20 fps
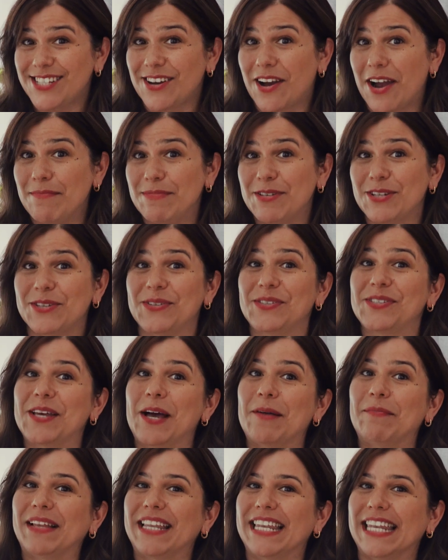time to do
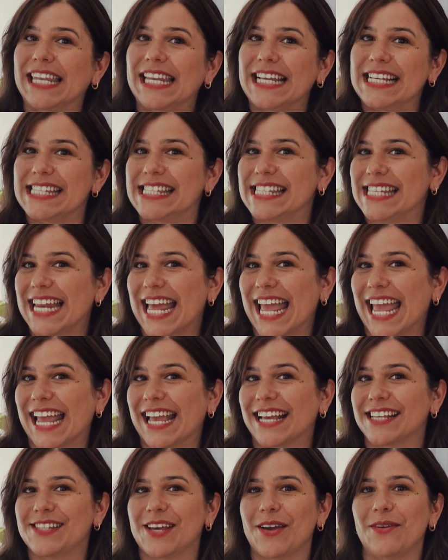some
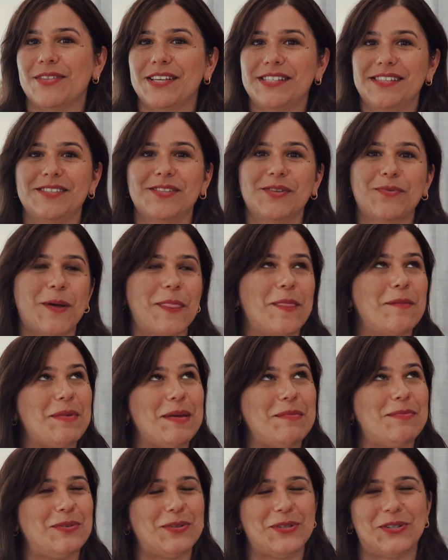listening. So this is the one that
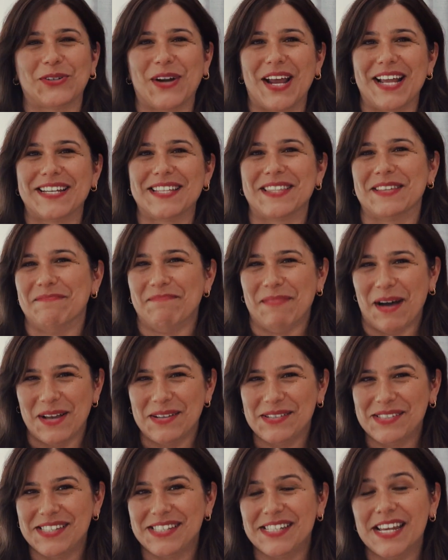people dread the
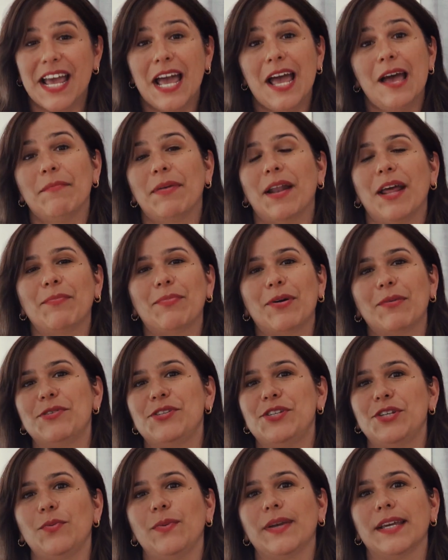most, but I
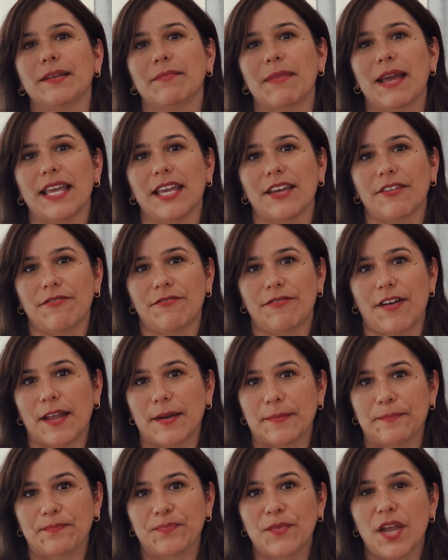promise you we can make it
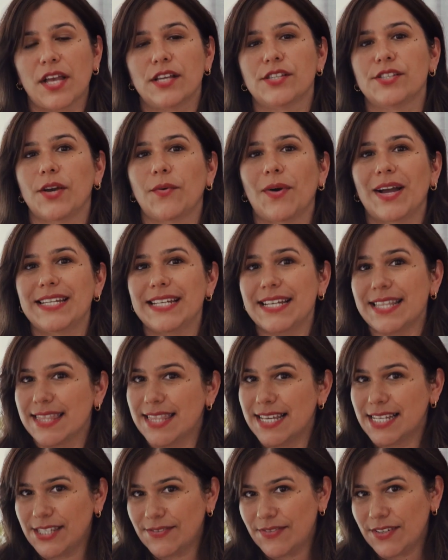fun. So I did
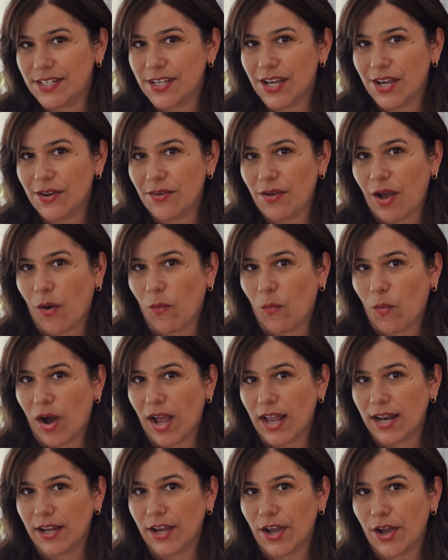this video a
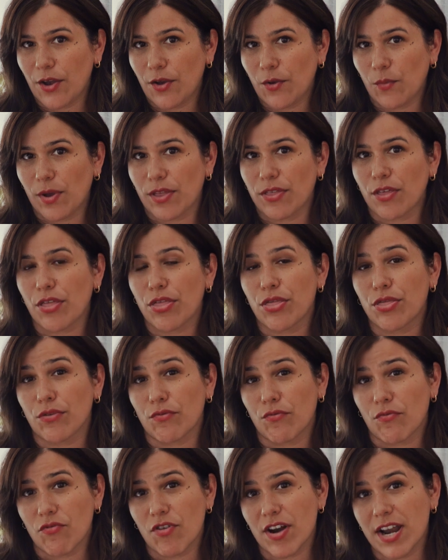while ago with
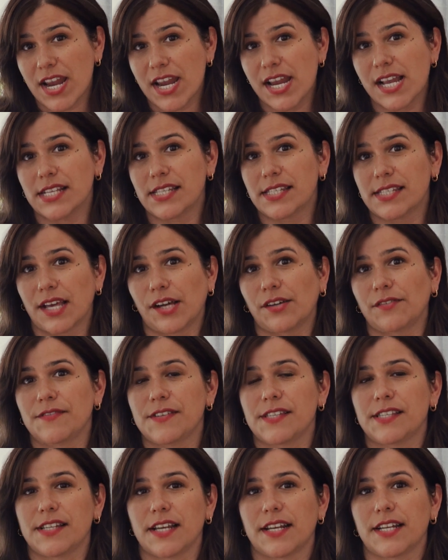3
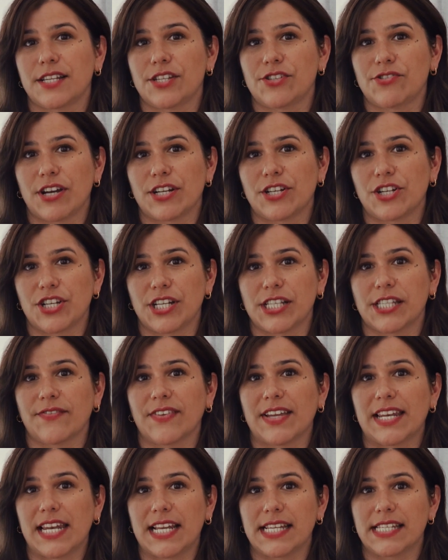self-study strategies
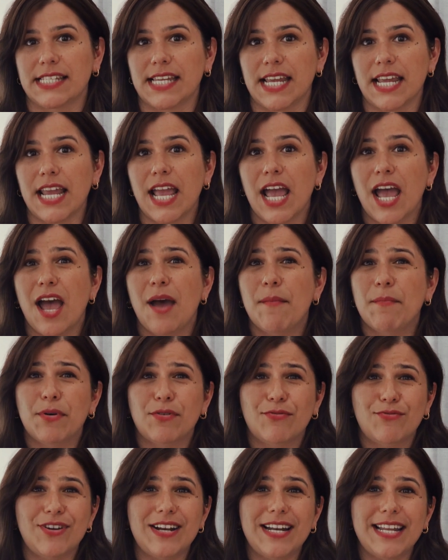for listening,
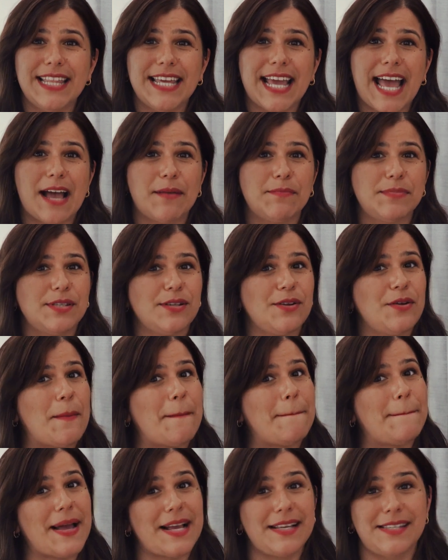but really the
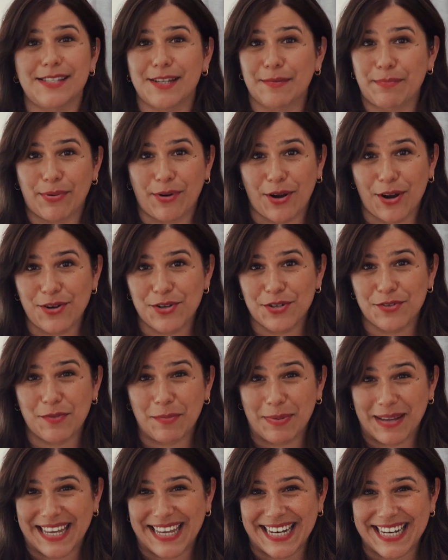absolute best approach for
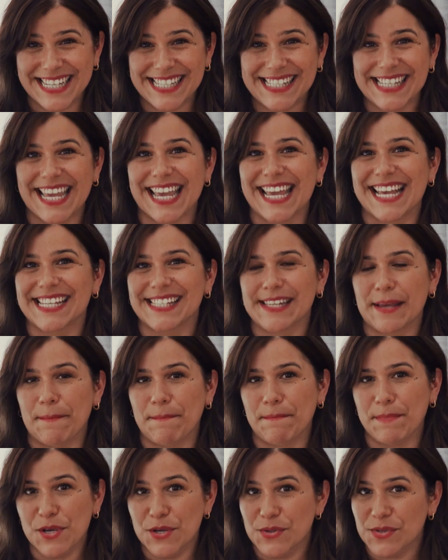beginners is
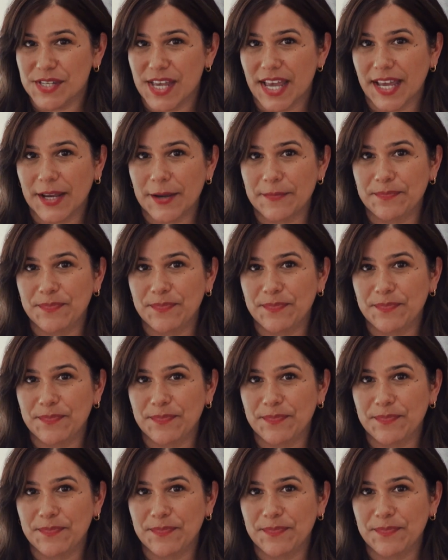music.